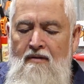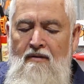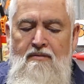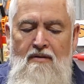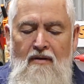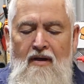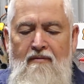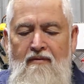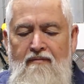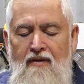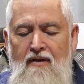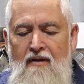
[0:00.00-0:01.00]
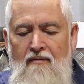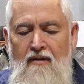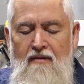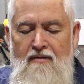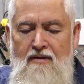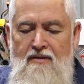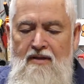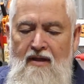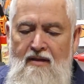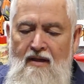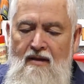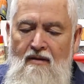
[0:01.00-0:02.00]
Oh, we've got to have a fiddly one. I'll just
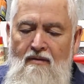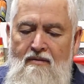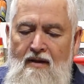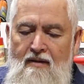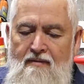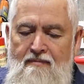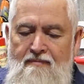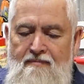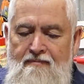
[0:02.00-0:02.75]
check that lock nut.